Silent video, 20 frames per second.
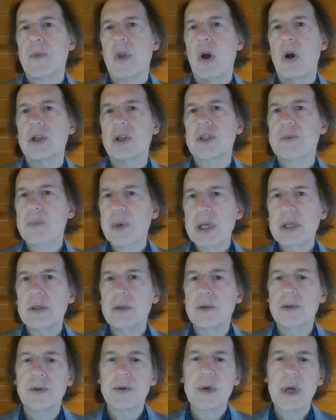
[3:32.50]
are
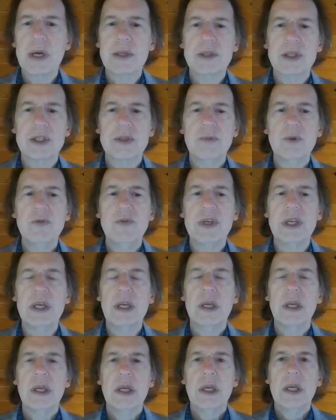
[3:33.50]
sprinkled throughout this
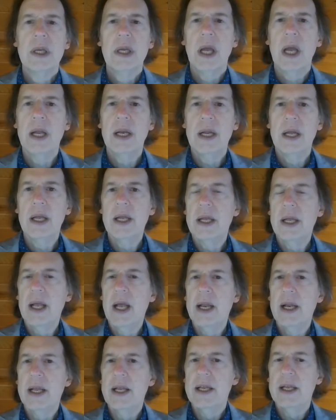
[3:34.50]
movie. And
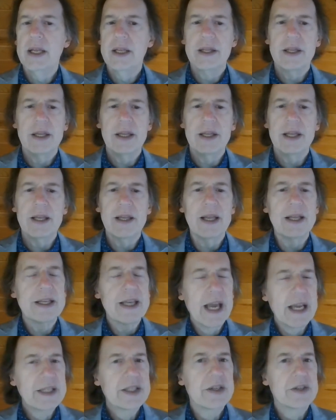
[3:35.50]
in
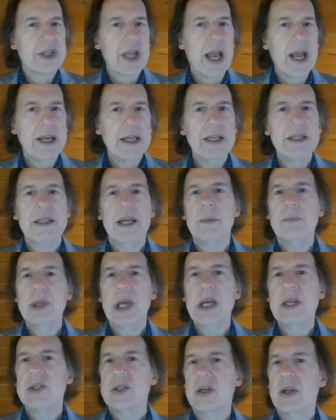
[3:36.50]
case there's any
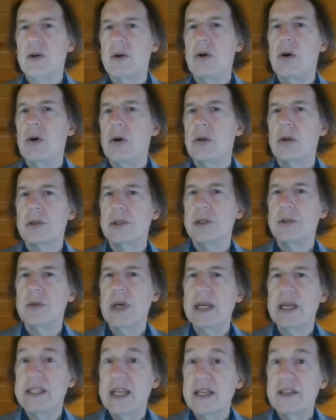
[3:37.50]
temptation at all
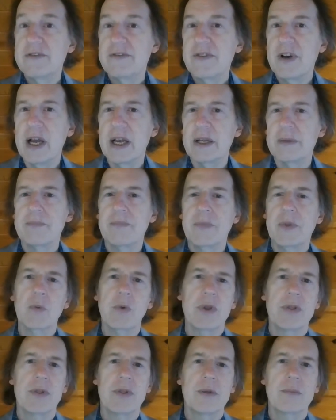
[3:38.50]
to identify
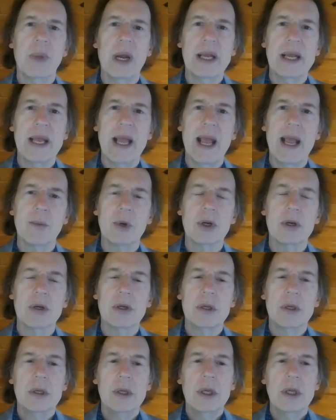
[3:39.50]
with Mike Hammer
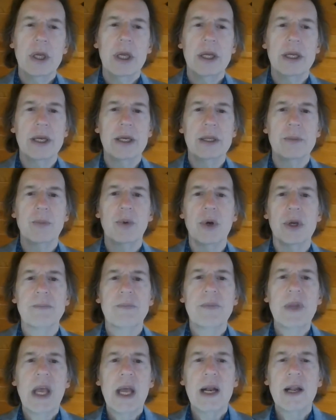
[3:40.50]
at any point.
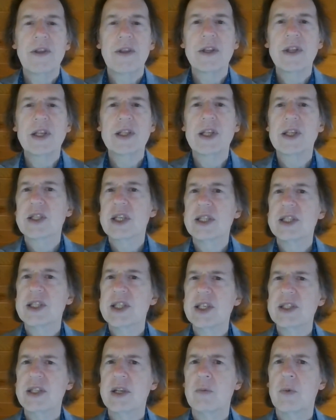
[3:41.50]
And I think this is
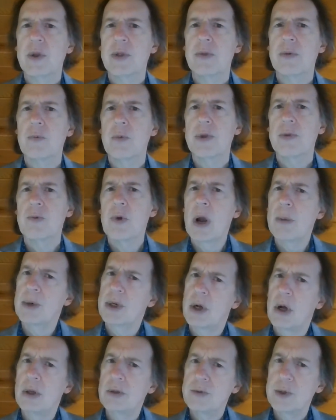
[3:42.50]
consistent with
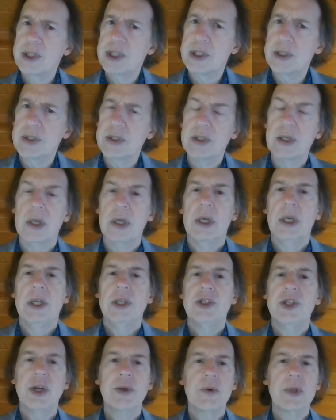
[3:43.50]
Robert Aldrich's
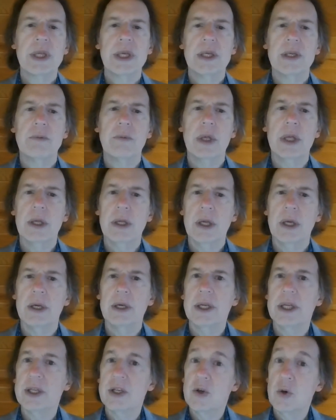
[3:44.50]
generally
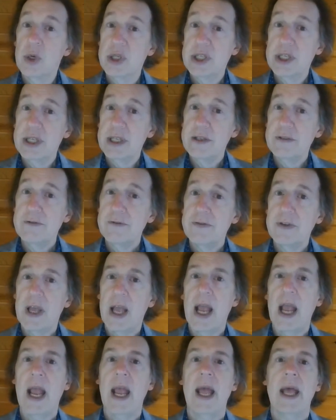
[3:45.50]
inquisitive
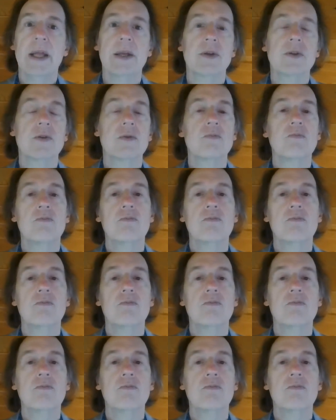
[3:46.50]
and